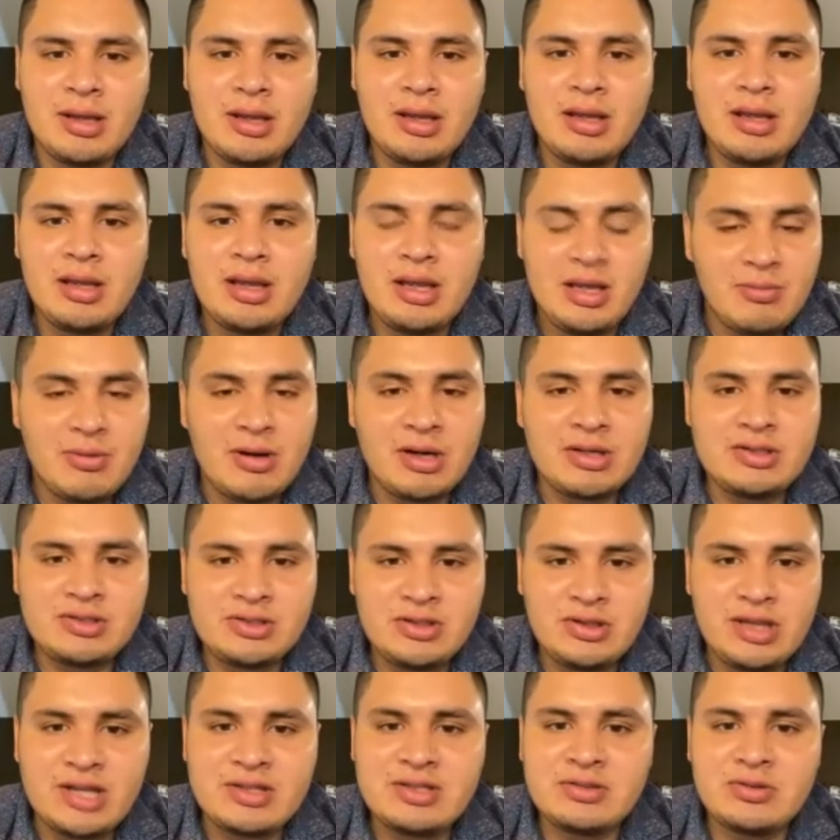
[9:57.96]
In March
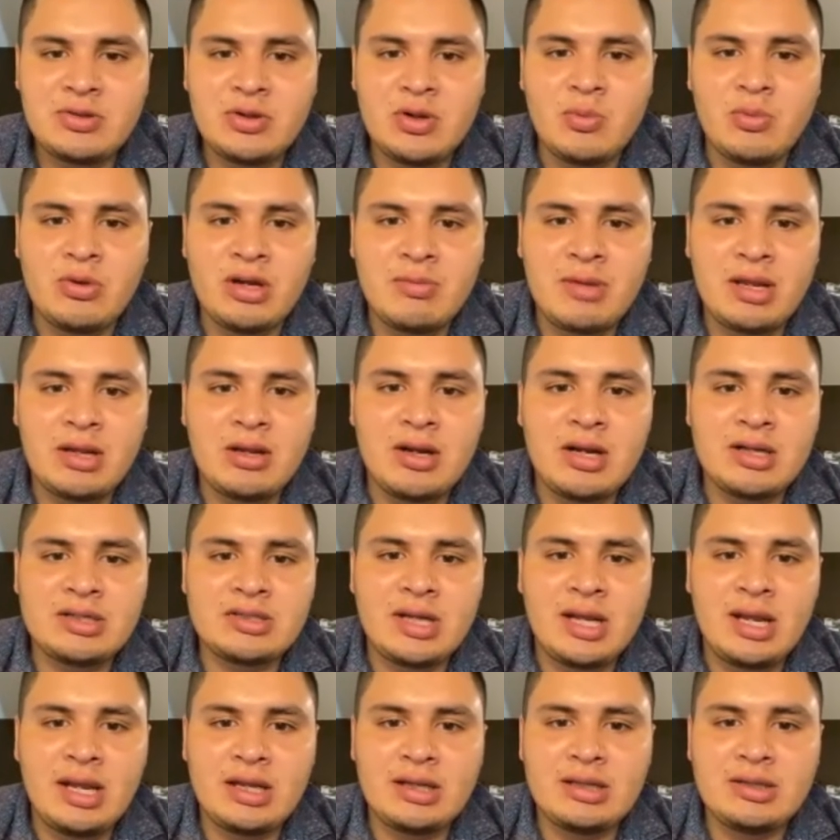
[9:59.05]
2021, my
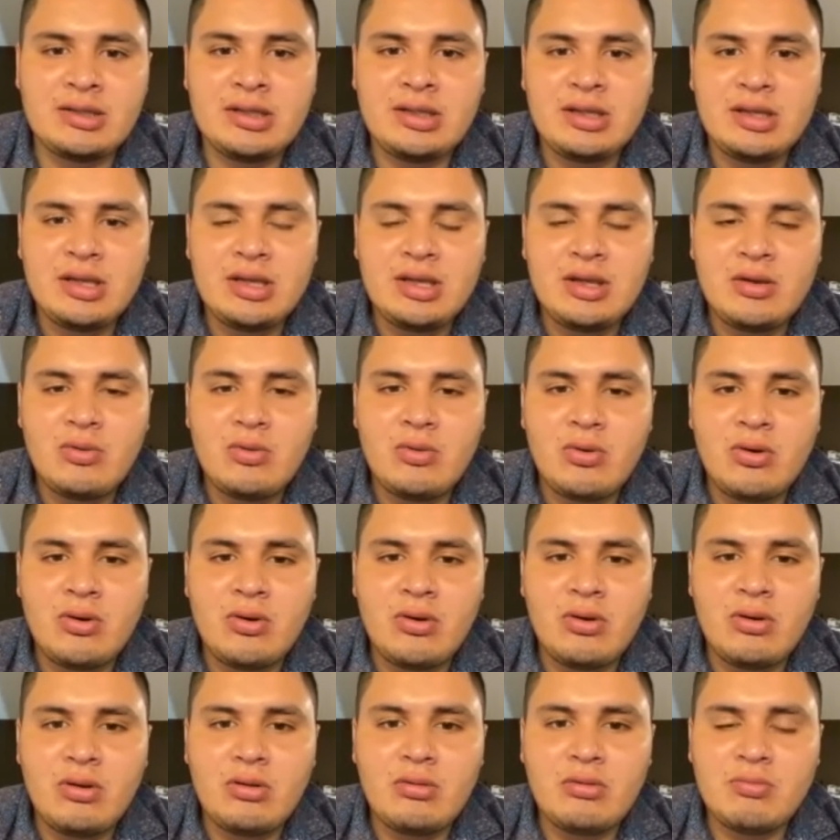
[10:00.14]
contract
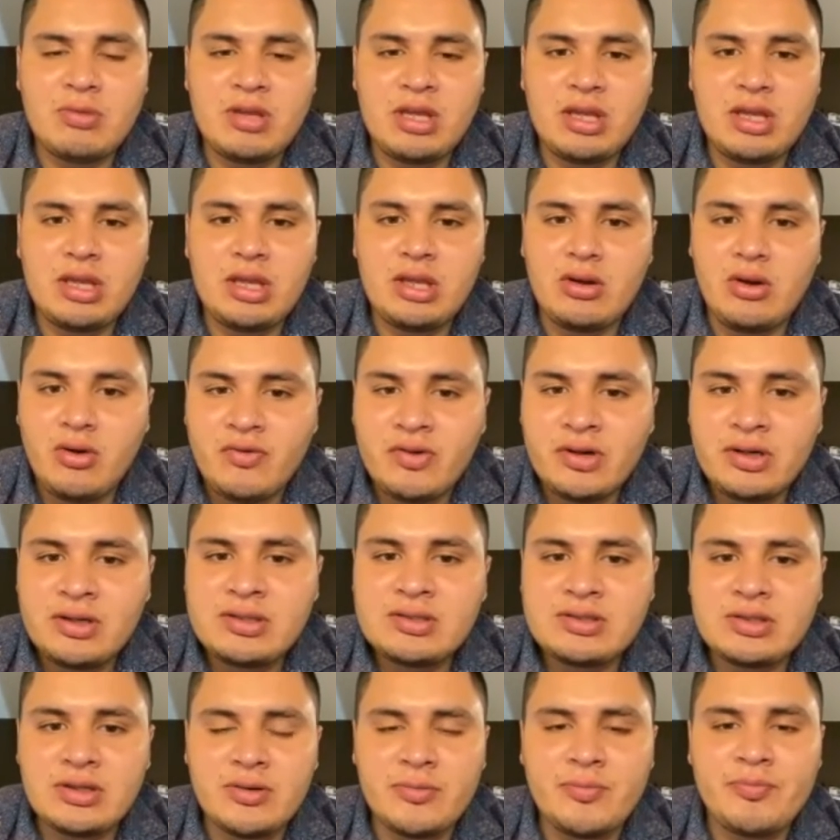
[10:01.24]
will be over.
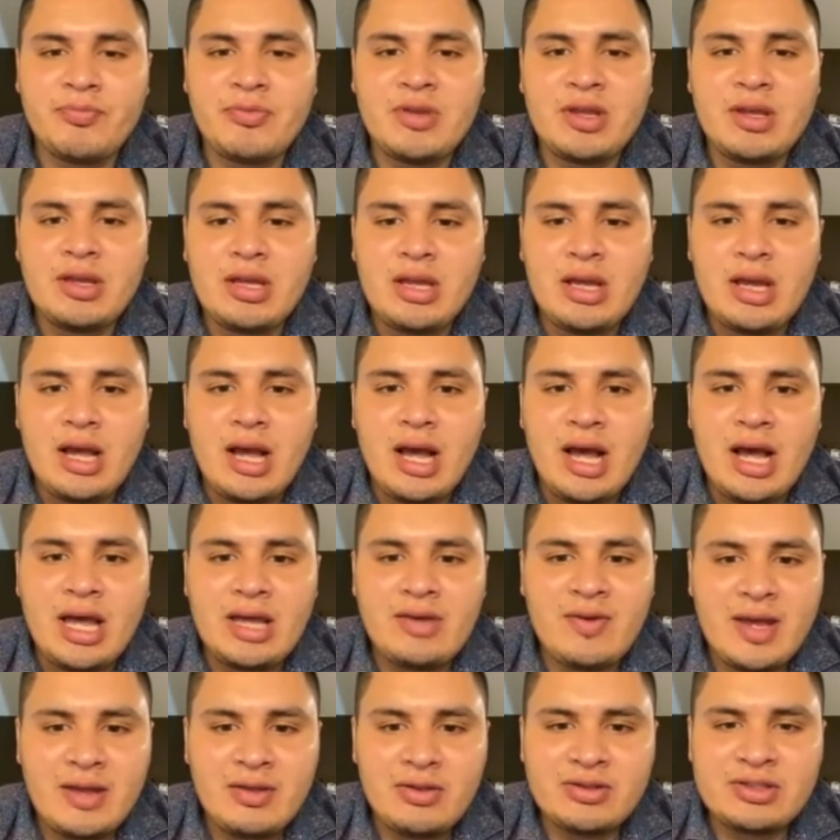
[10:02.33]
So I've
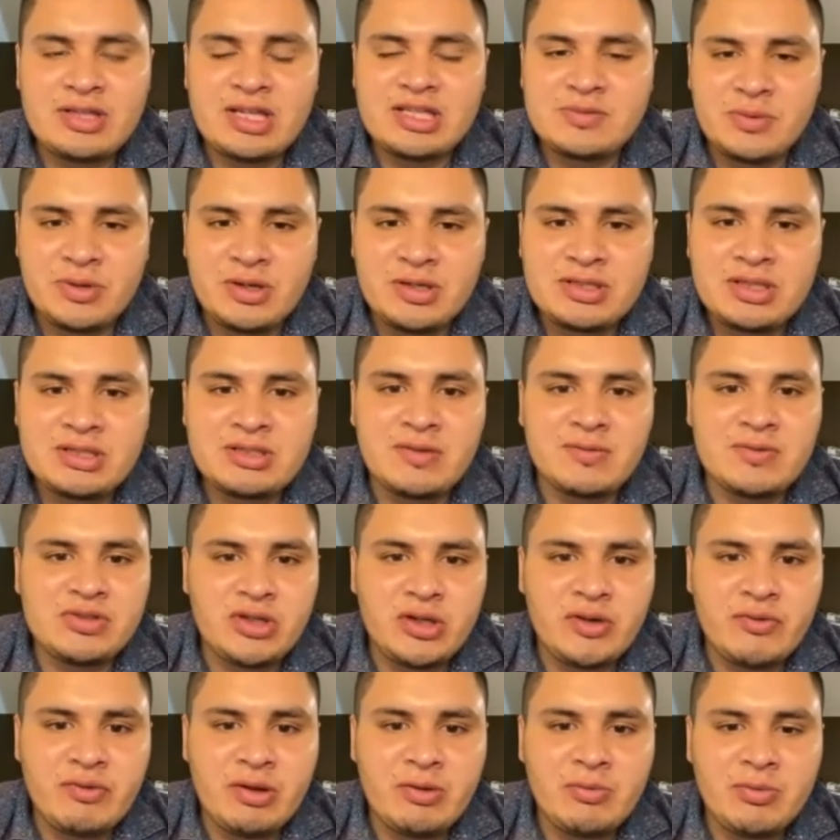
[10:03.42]
had those experiences of
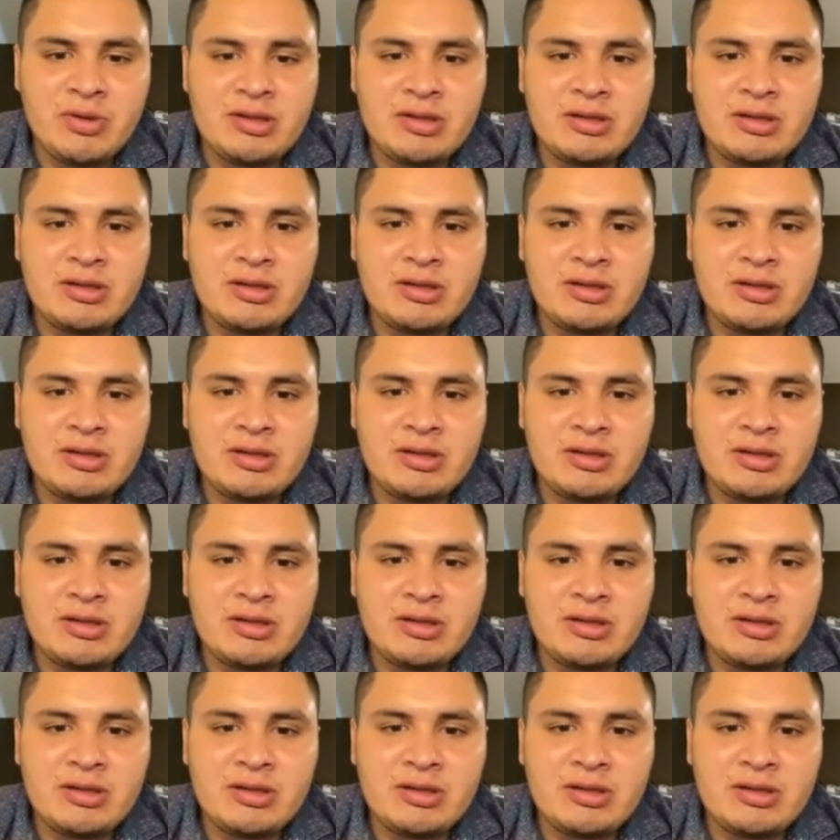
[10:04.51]
serving with